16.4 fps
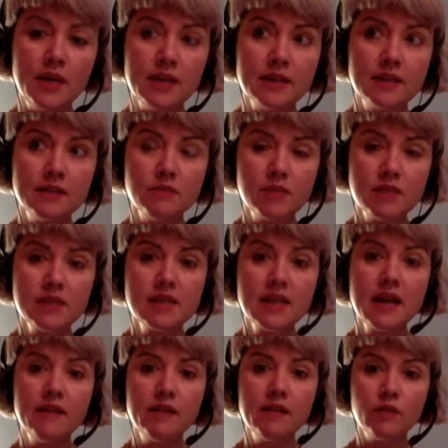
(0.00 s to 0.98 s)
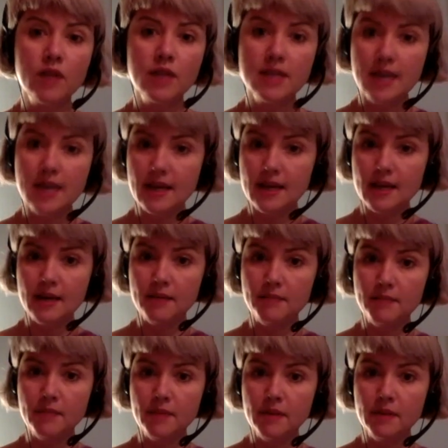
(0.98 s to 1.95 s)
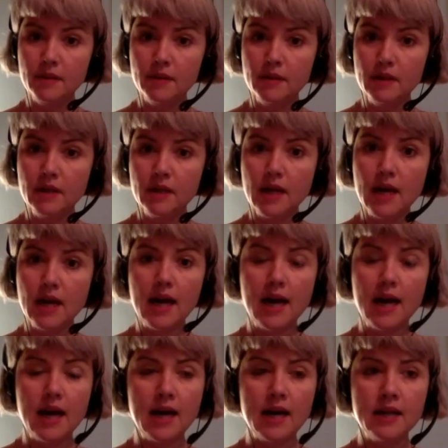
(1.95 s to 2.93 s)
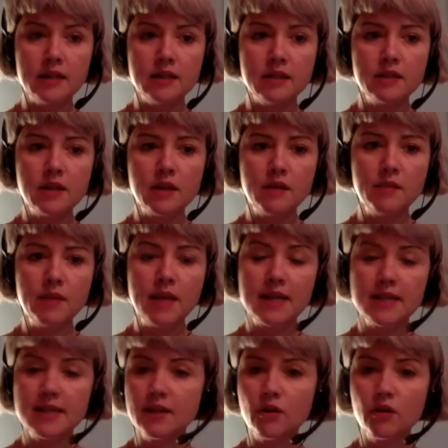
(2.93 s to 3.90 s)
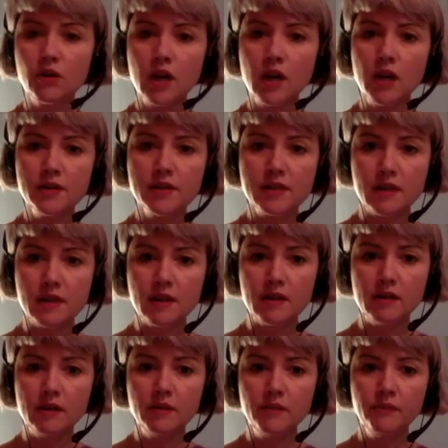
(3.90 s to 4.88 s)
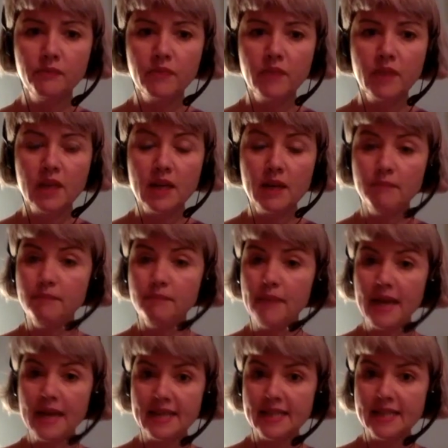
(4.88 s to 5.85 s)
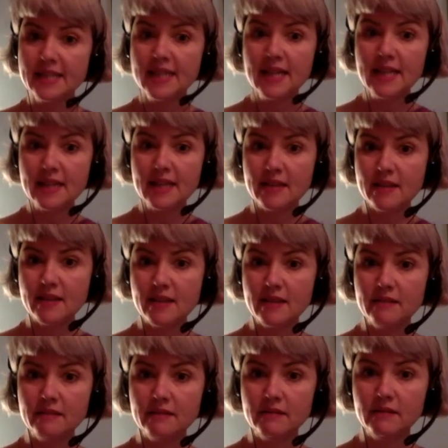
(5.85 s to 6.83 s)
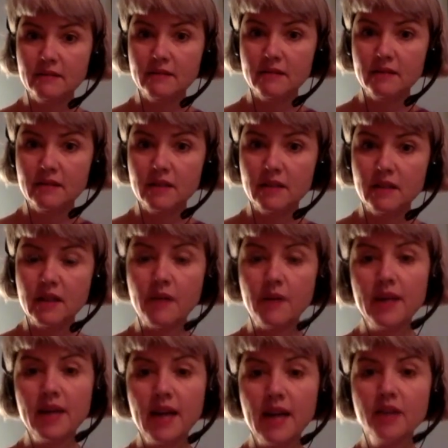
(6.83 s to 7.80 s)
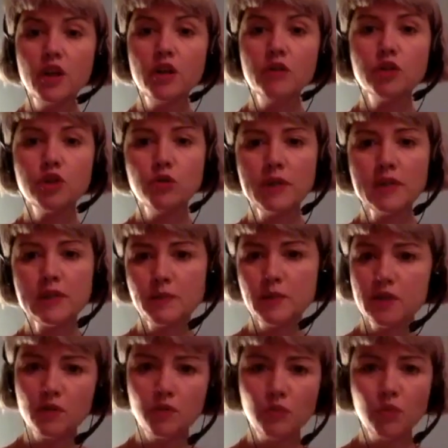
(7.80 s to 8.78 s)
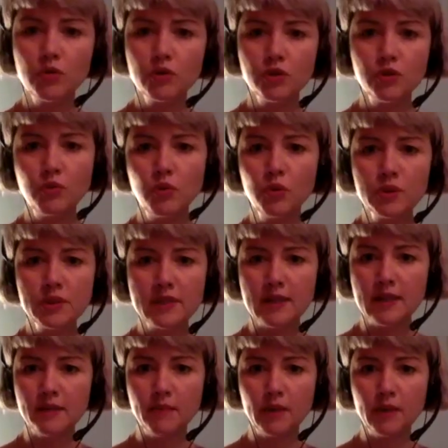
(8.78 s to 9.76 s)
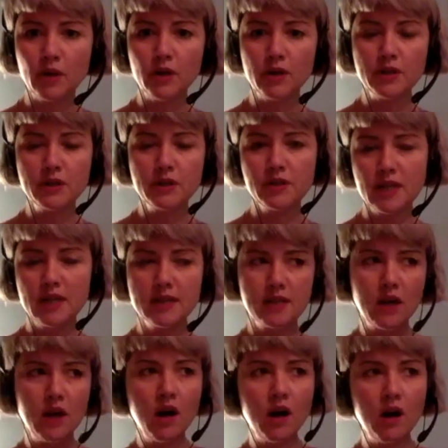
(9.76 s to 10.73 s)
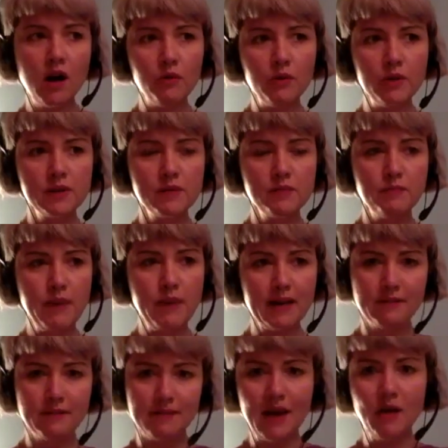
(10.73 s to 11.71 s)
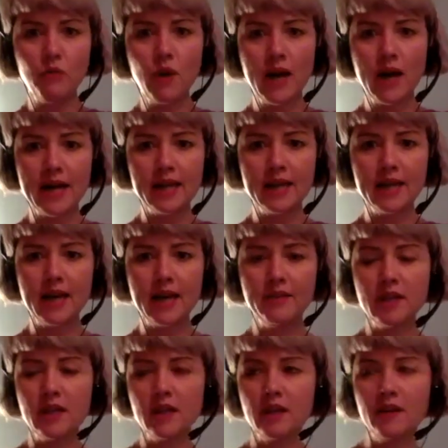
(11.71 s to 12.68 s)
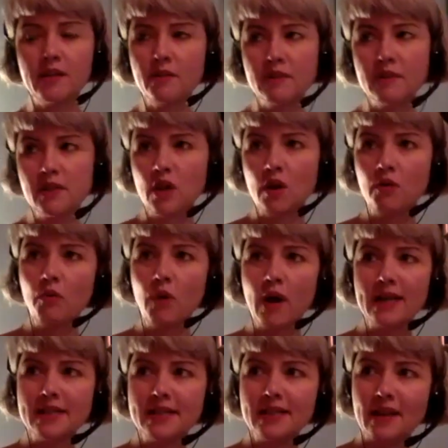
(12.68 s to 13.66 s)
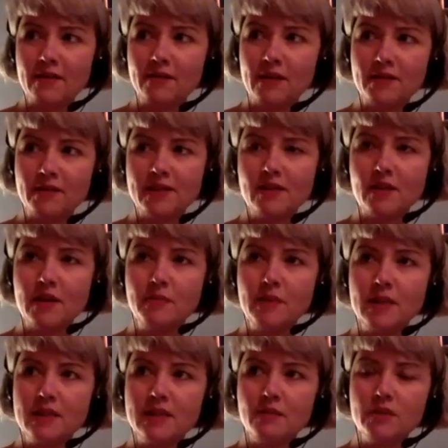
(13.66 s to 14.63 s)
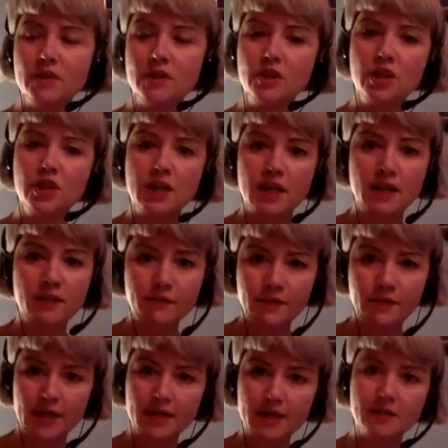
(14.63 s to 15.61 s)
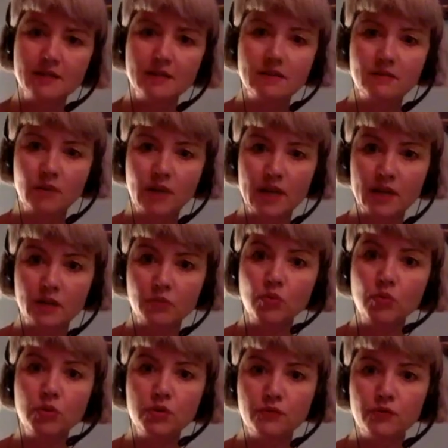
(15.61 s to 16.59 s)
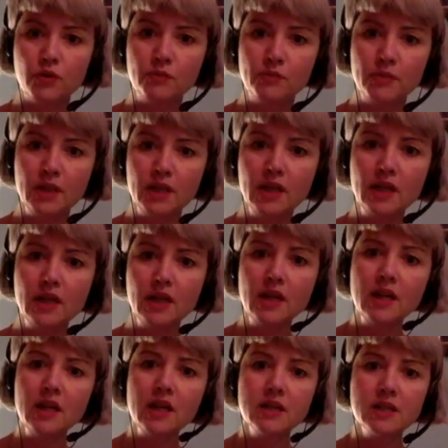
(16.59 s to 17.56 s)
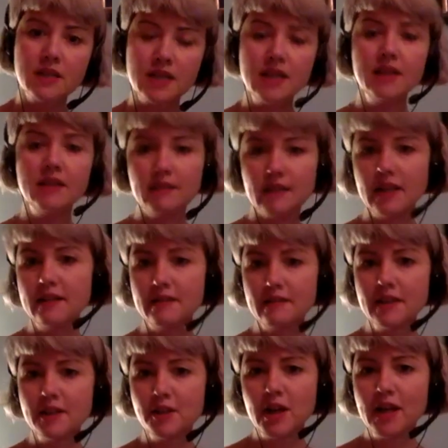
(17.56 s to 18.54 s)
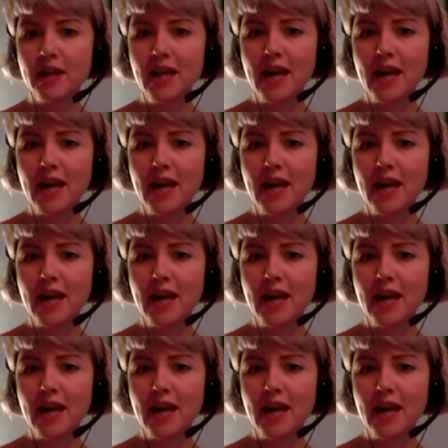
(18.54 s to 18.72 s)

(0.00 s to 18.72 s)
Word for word: it was staring right at him. And um, and as he got closer, it bared its teeth. Now he had no choice but to walk towards it because his car was back that way, and the and there was no way to get the other side because it was a sheer cliff face where he'd walked from. So he he literally